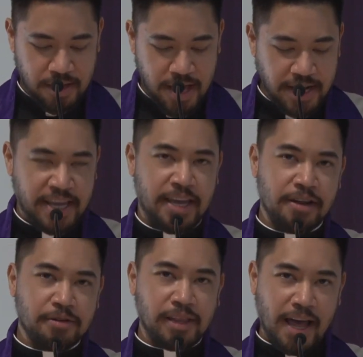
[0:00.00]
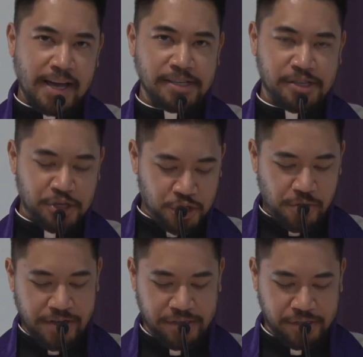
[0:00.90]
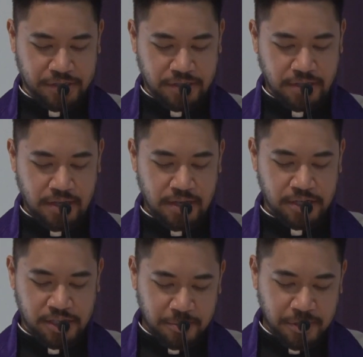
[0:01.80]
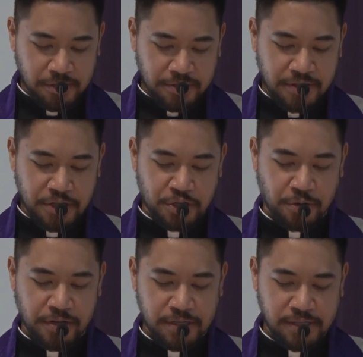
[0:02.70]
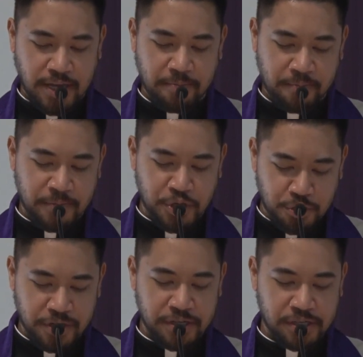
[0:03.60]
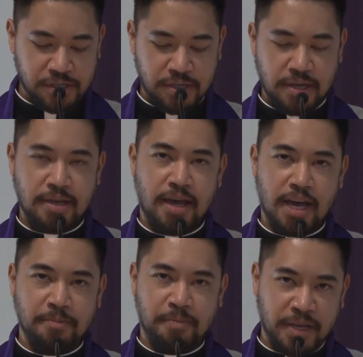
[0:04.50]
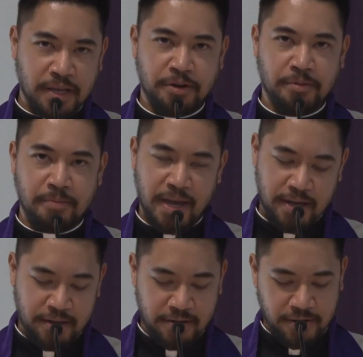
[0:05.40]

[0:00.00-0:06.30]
And here lies the choice, similar to the choice that Judas and Peter made.